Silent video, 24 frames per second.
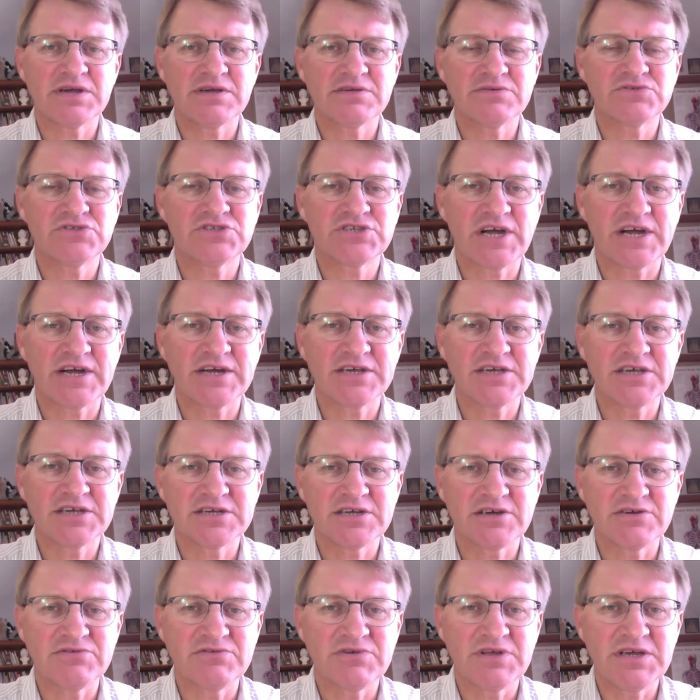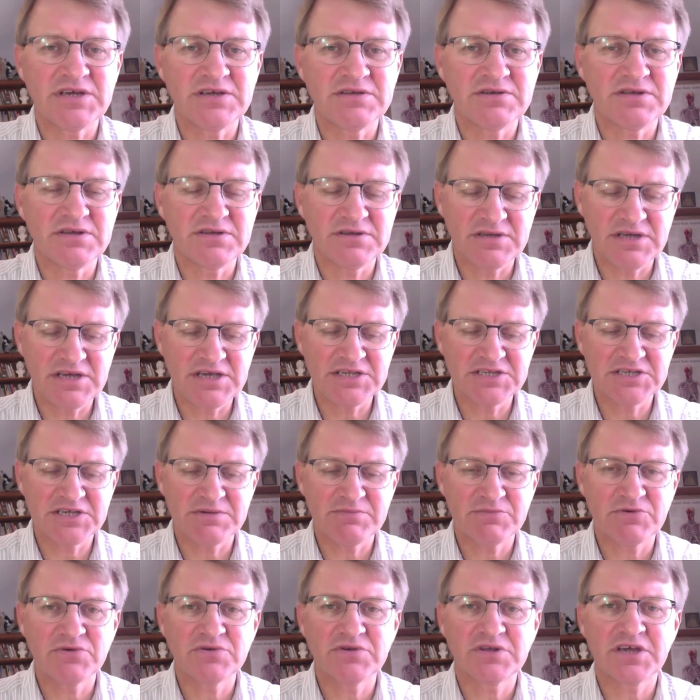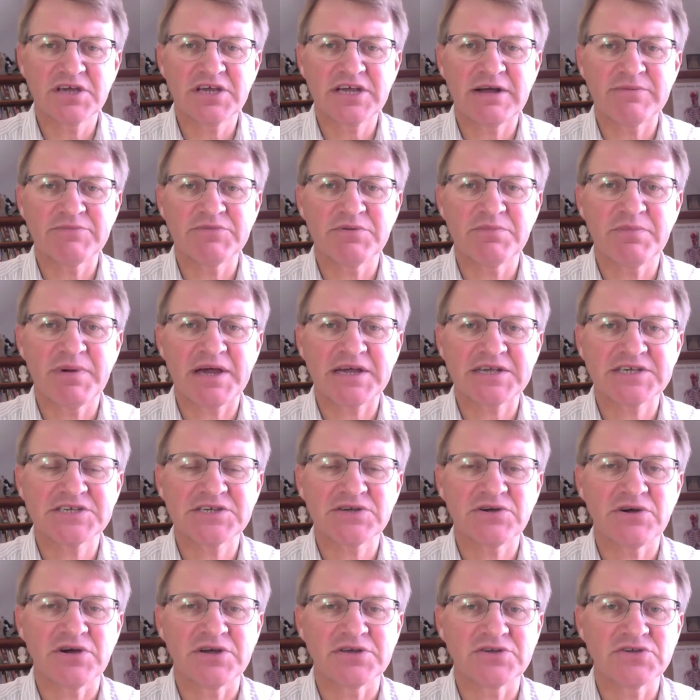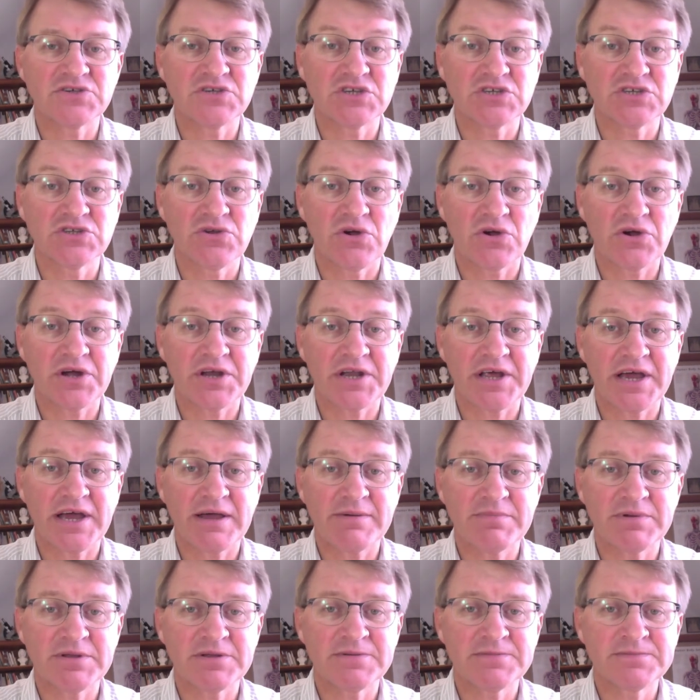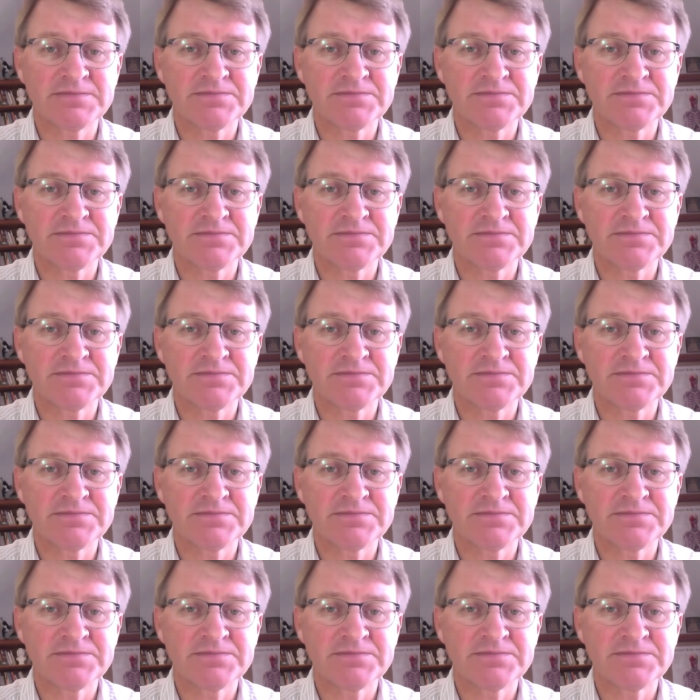junk, needs a good kick up the backside, because it's not going to happen.